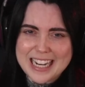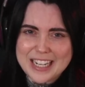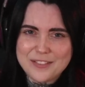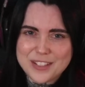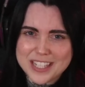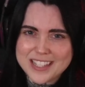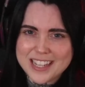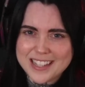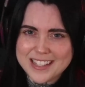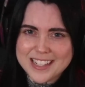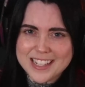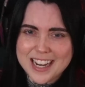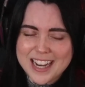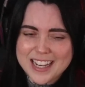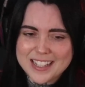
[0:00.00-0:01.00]
of
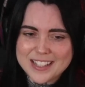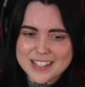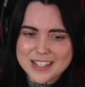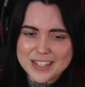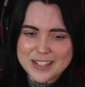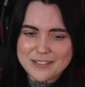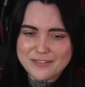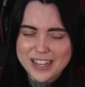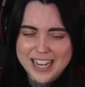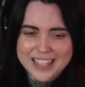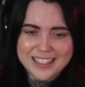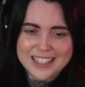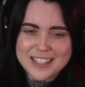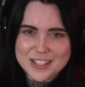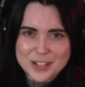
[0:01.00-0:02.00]
desensitized to
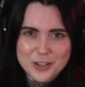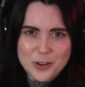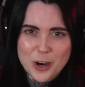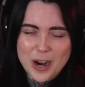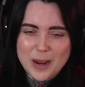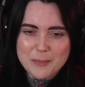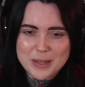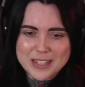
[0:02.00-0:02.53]
violence and crime because it